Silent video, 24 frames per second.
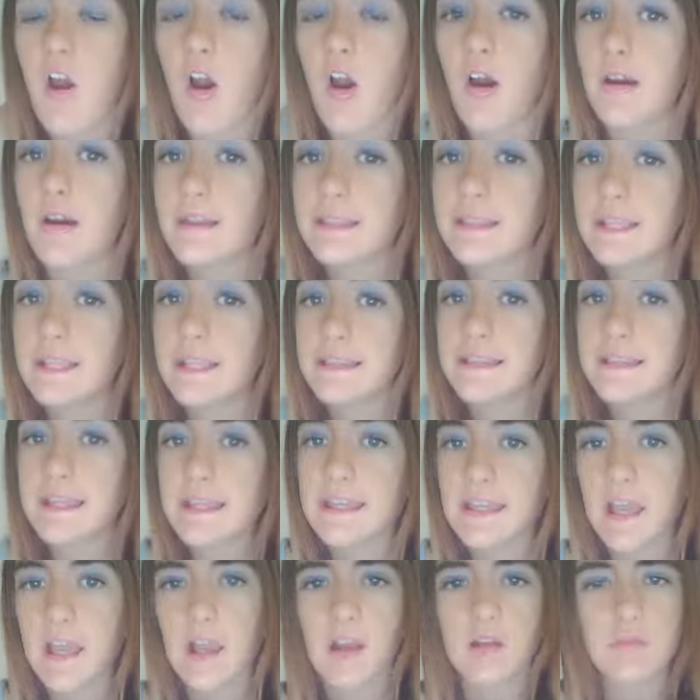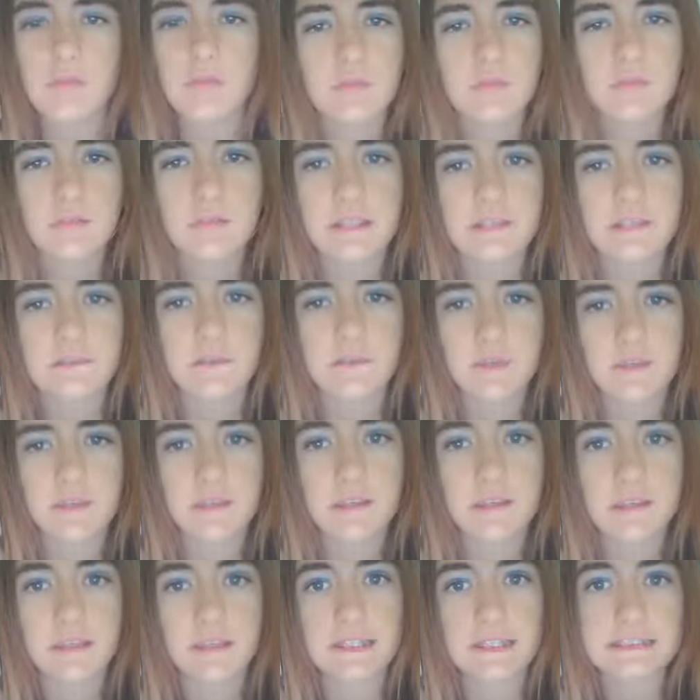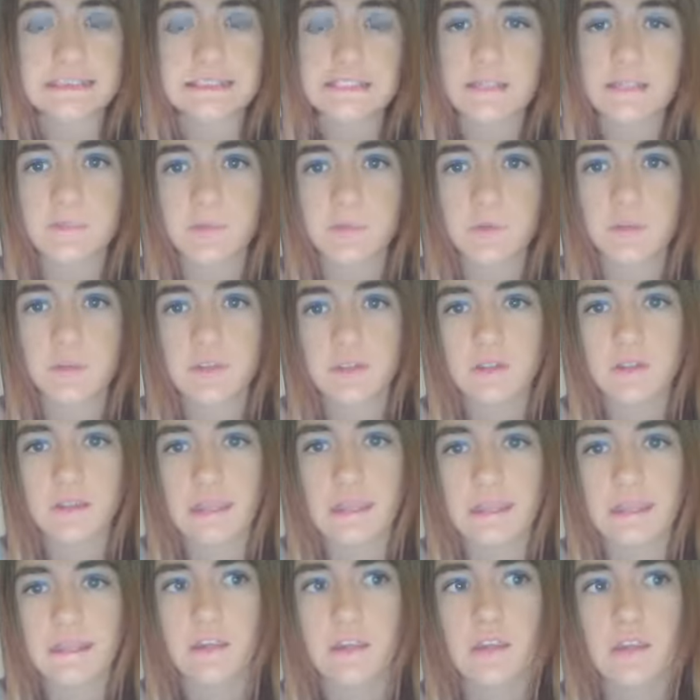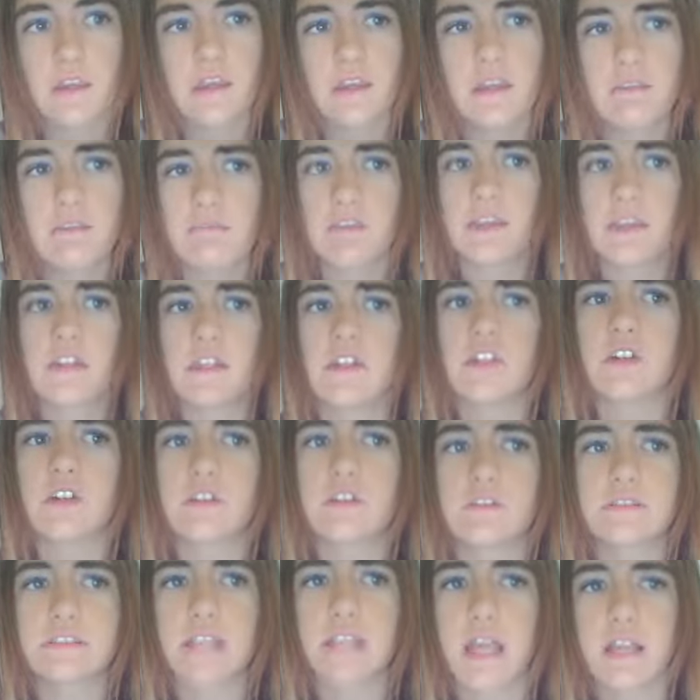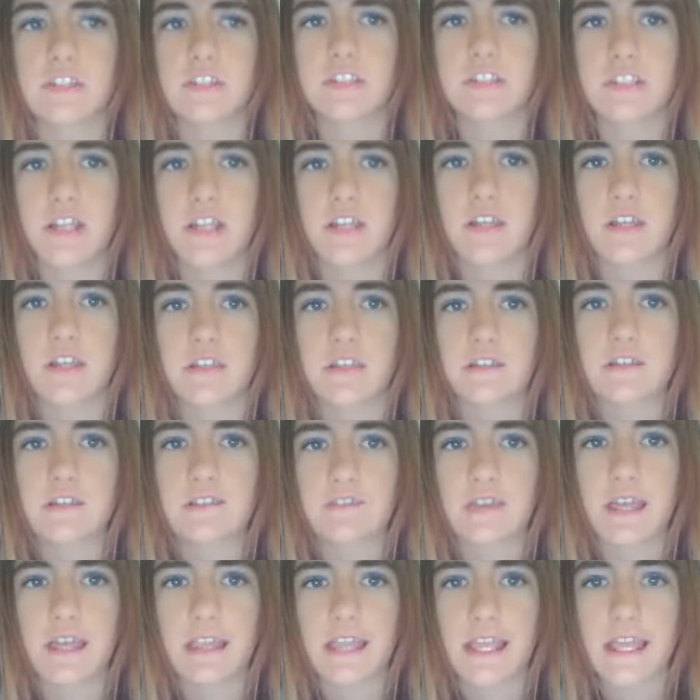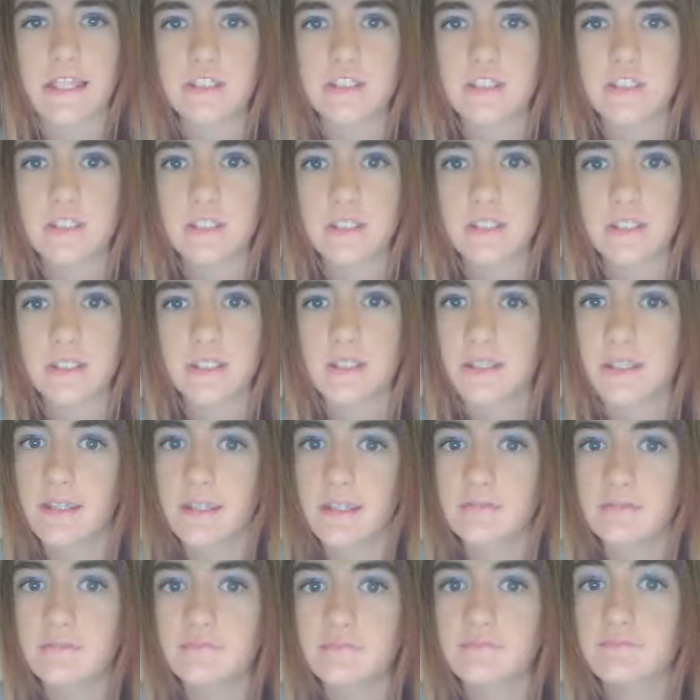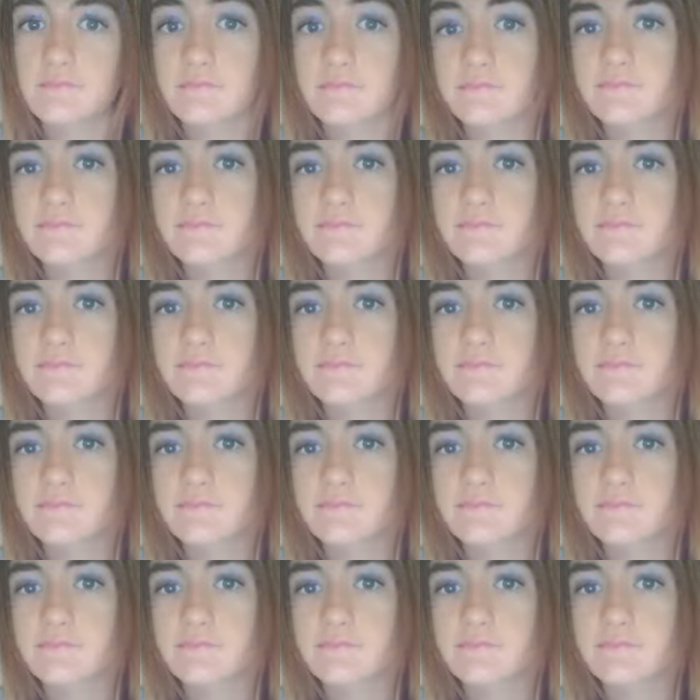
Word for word: on that day I will give you like a summary like videos I shot of Awachi and